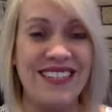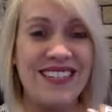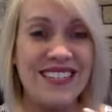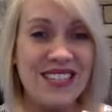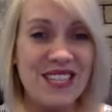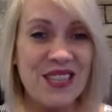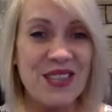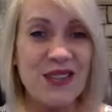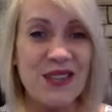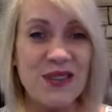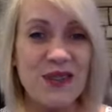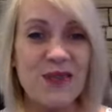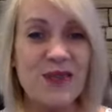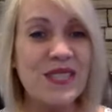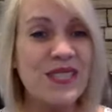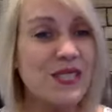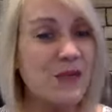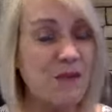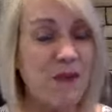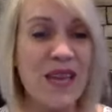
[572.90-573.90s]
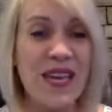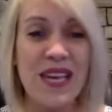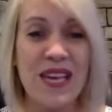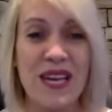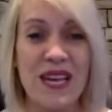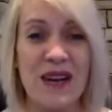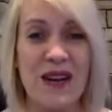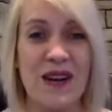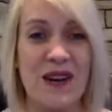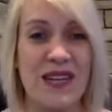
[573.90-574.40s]
to speak
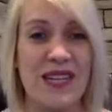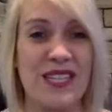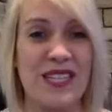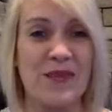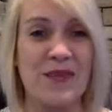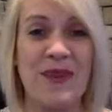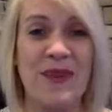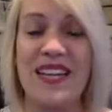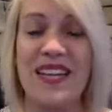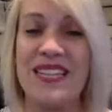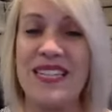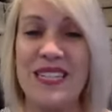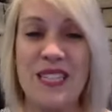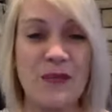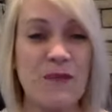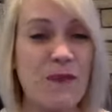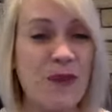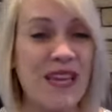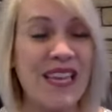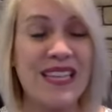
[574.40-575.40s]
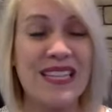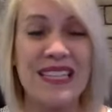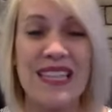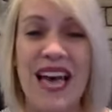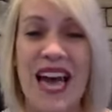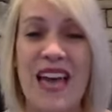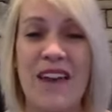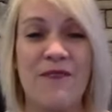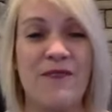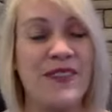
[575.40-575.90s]
encouragement and to speak
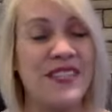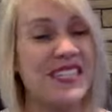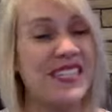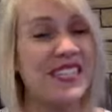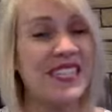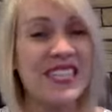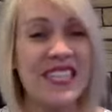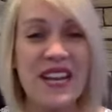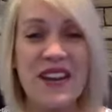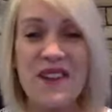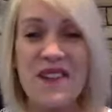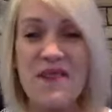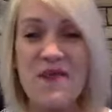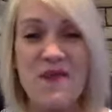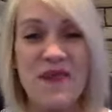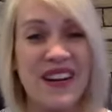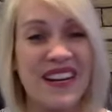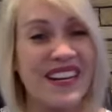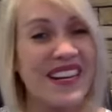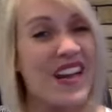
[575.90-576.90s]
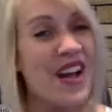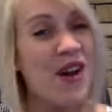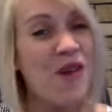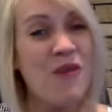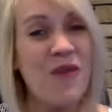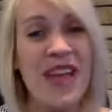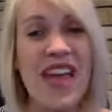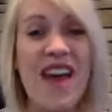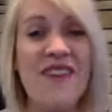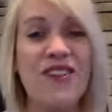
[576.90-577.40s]
life and declare the word.
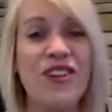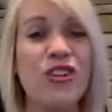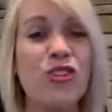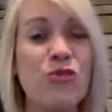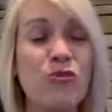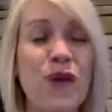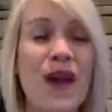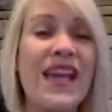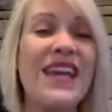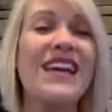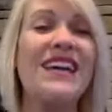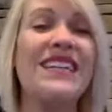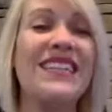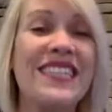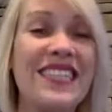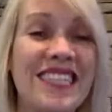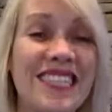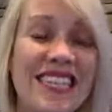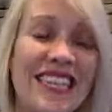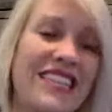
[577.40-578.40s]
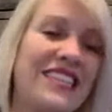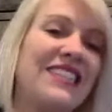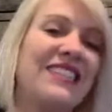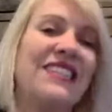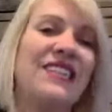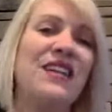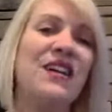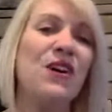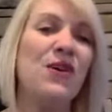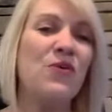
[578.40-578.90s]
We have a great assist
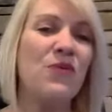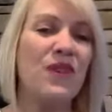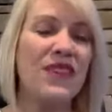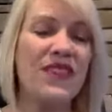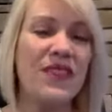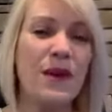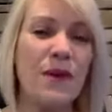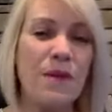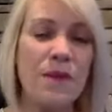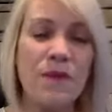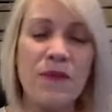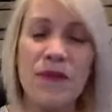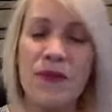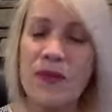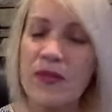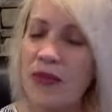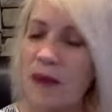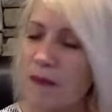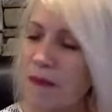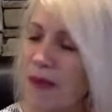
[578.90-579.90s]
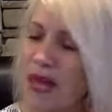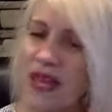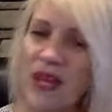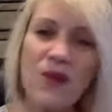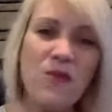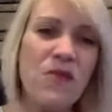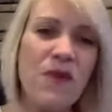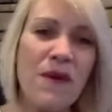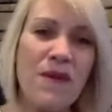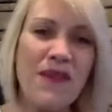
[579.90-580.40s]
with the men
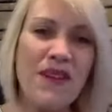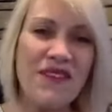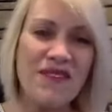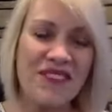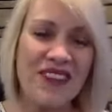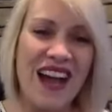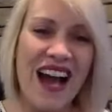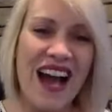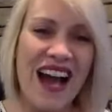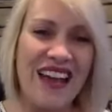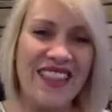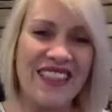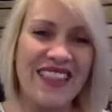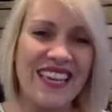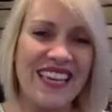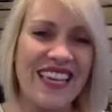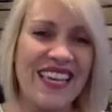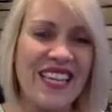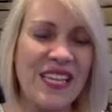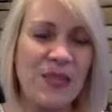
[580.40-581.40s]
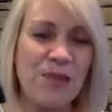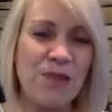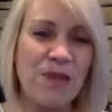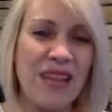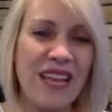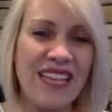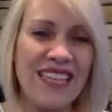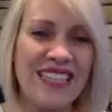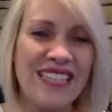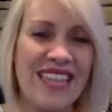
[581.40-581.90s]
and women of God that he's
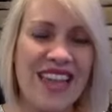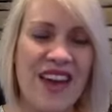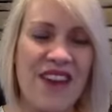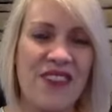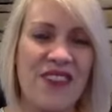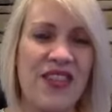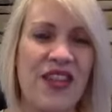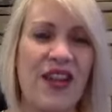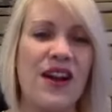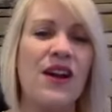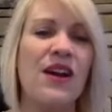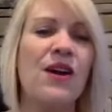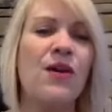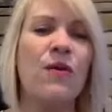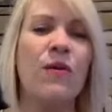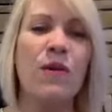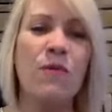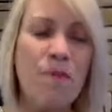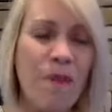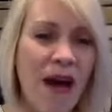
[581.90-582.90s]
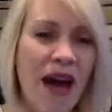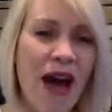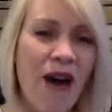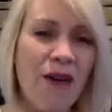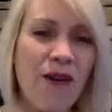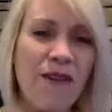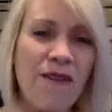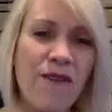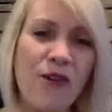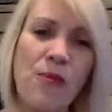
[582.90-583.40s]
placed out there with
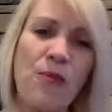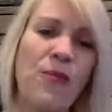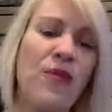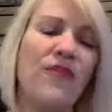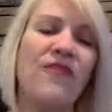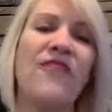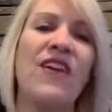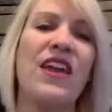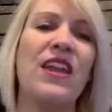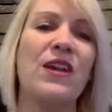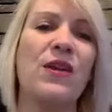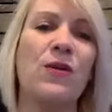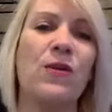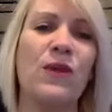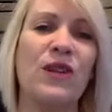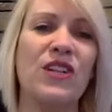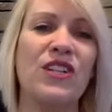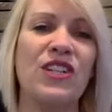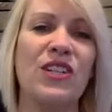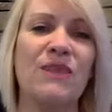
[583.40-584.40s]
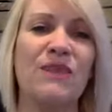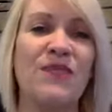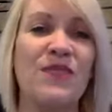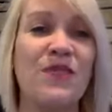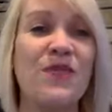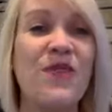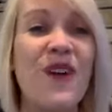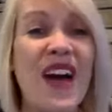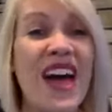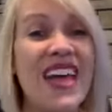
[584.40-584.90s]
powerful prophetic worship. So
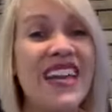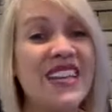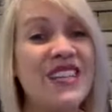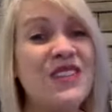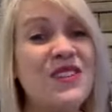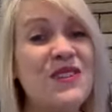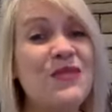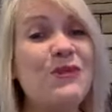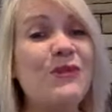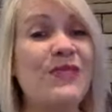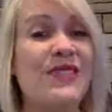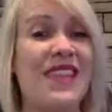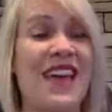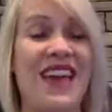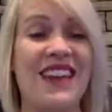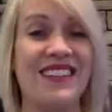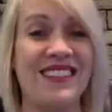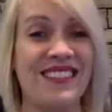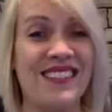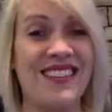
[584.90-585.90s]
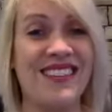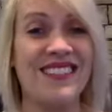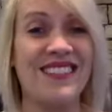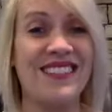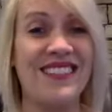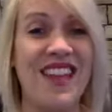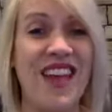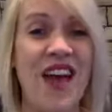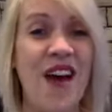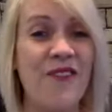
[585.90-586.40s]
go ahead and use that
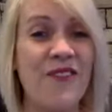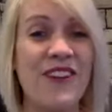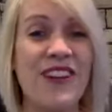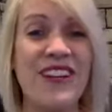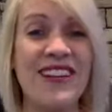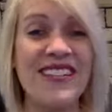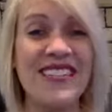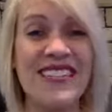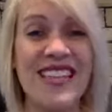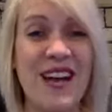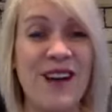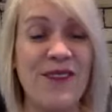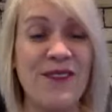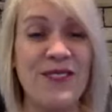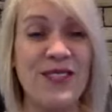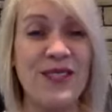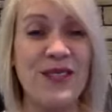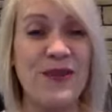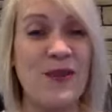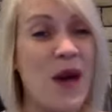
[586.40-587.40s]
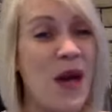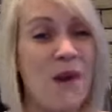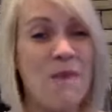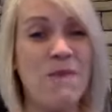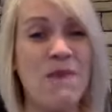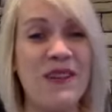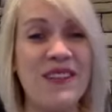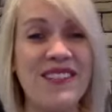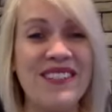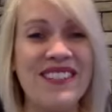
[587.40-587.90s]
assist for yourself too.
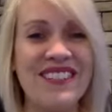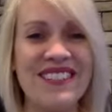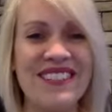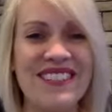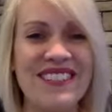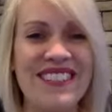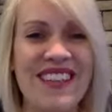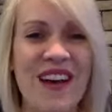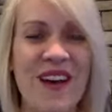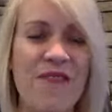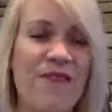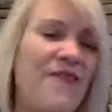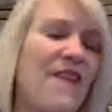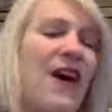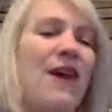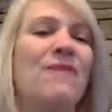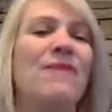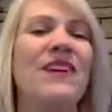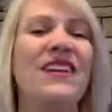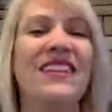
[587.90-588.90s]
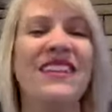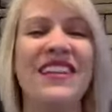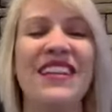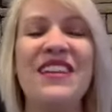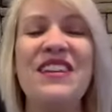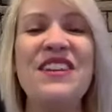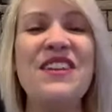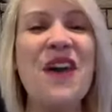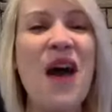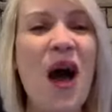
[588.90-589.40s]
Build yourself up
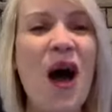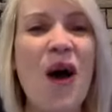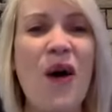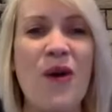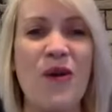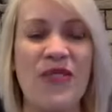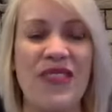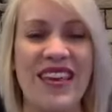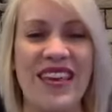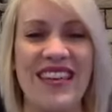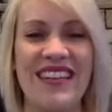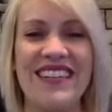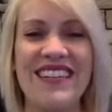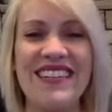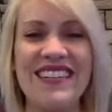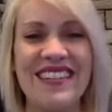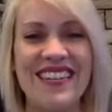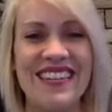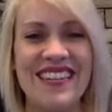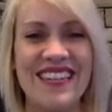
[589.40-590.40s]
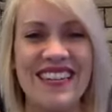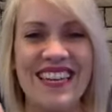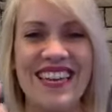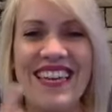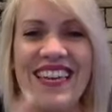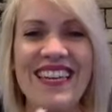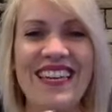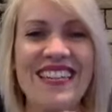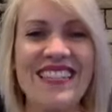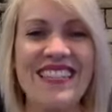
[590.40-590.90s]
and know that
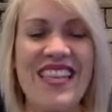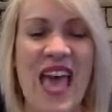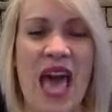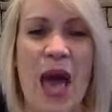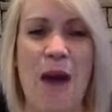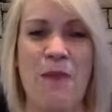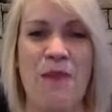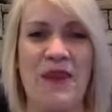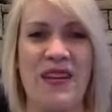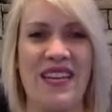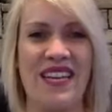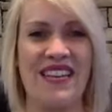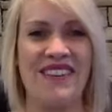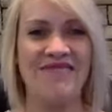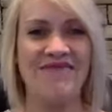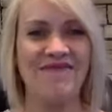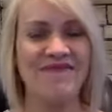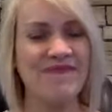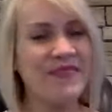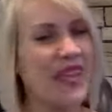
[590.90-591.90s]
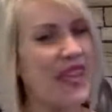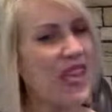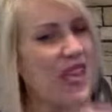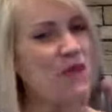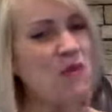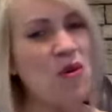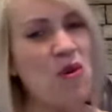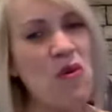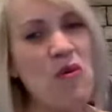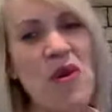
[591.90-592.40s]
it is happening. He
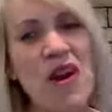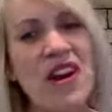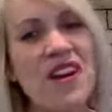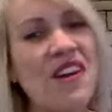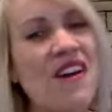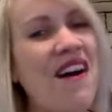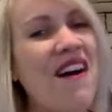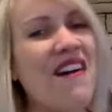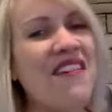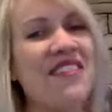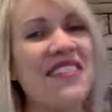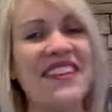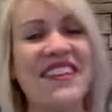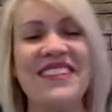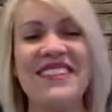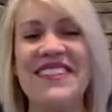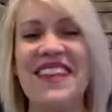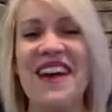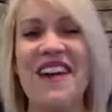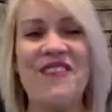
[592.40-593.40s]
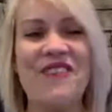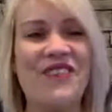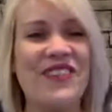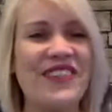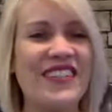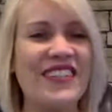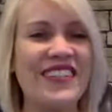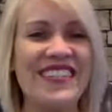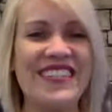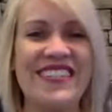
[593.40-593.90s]
will work all things out for
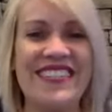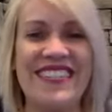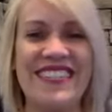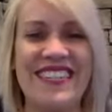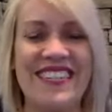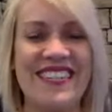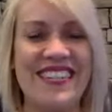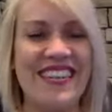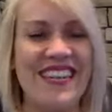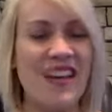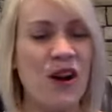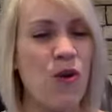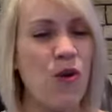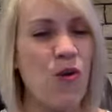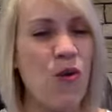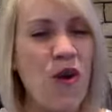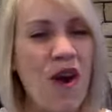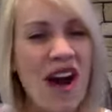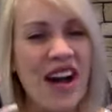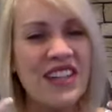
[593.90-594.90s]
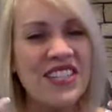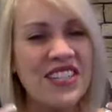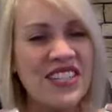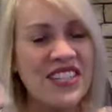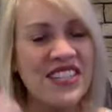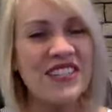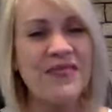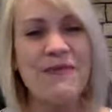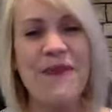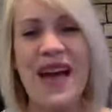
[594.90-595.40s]
your good. Wash
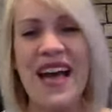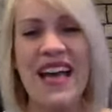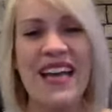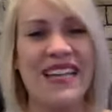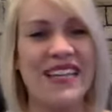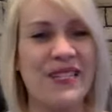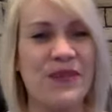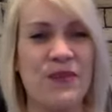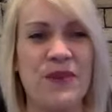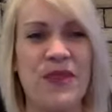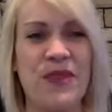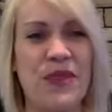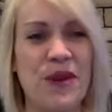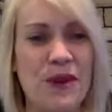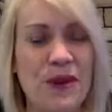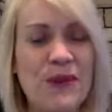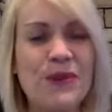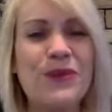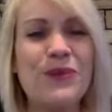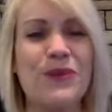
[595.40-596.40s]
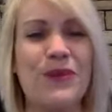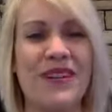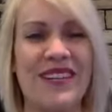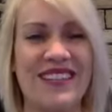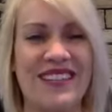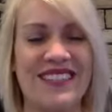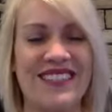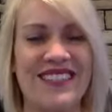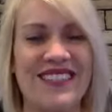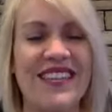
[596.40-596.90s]
your mind with those
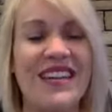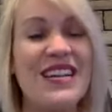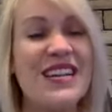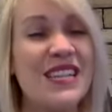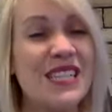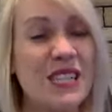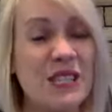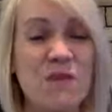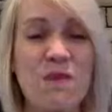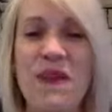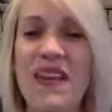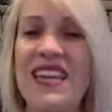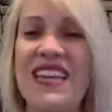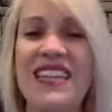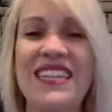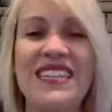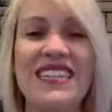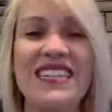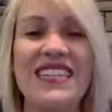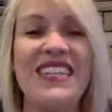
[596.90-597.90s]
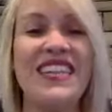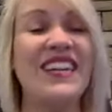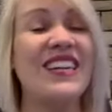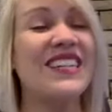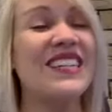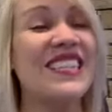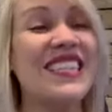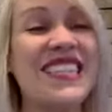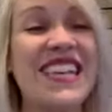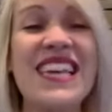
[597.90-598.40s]
words. speak and declare,
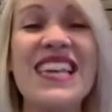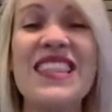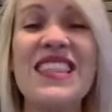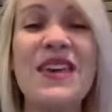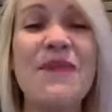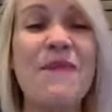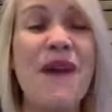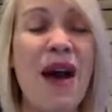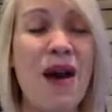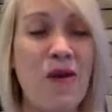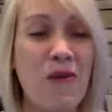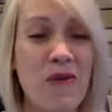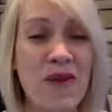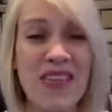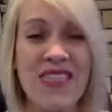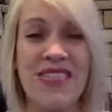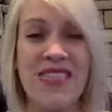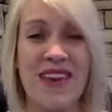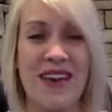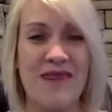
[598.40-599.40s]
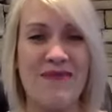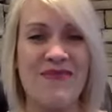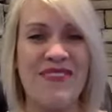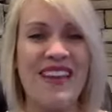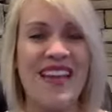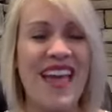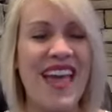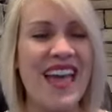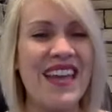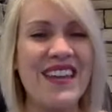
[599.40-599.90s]
sing them out with them,
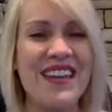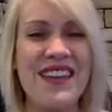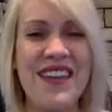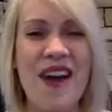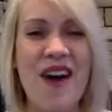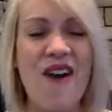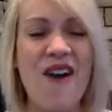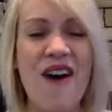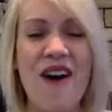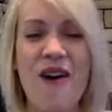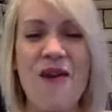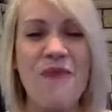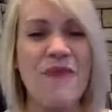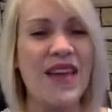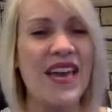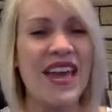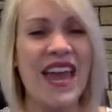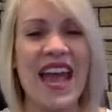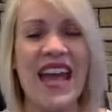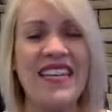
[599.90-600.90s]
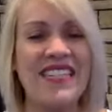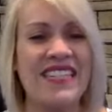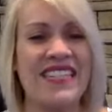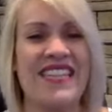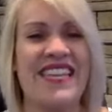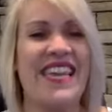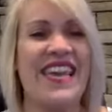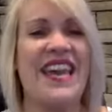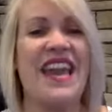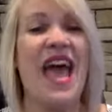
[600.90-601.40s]
and know, oh man, I just
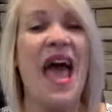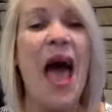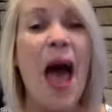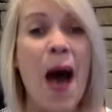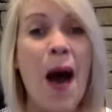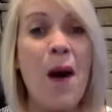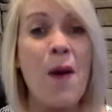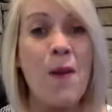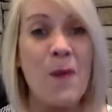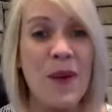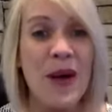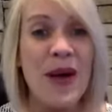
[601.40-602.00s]
can't help